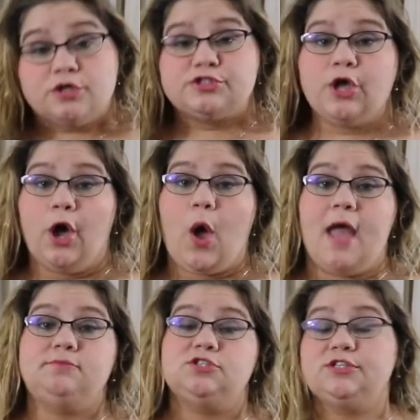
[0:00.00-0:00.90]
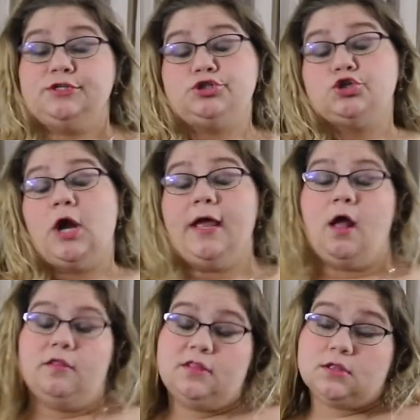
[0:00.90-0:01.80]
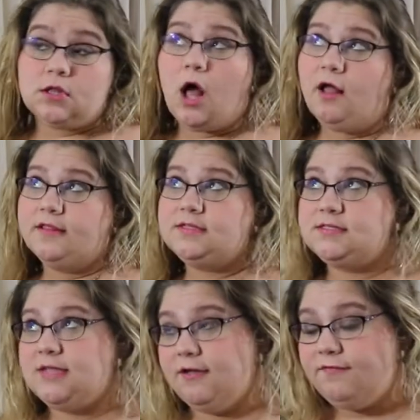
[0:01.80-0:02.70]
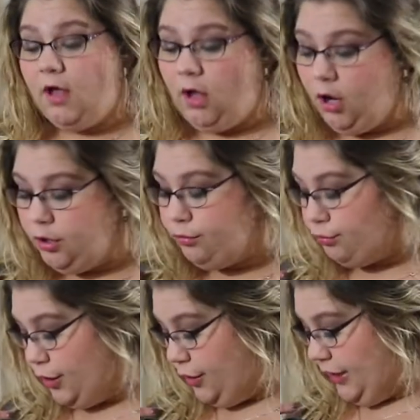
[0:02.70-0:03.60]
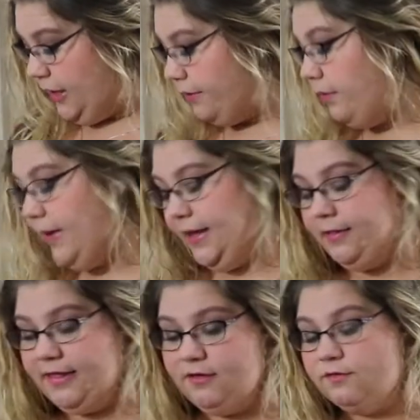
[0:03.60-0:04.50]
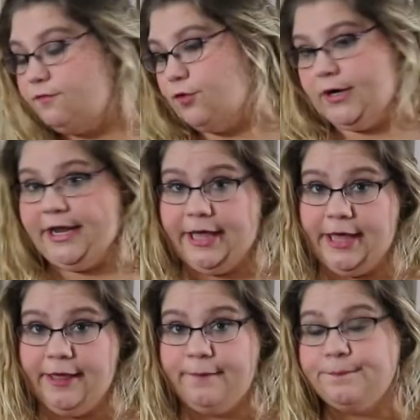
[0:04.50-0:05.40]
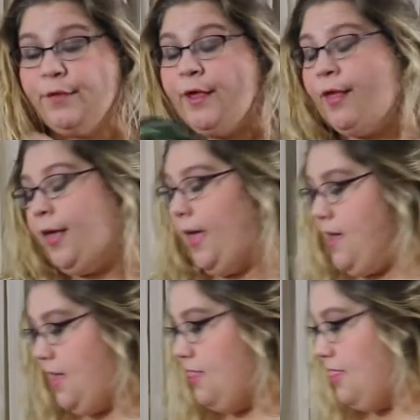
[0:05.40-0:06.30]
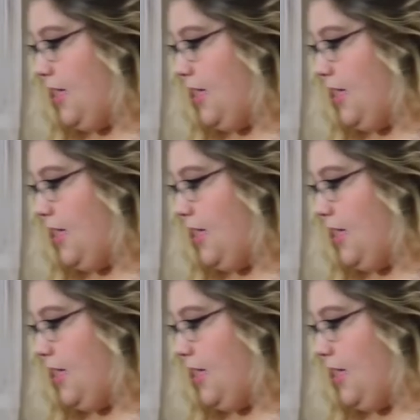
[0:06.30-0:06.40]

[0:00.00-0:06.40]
So I'm just going to try on all this stuff on really quickly for you and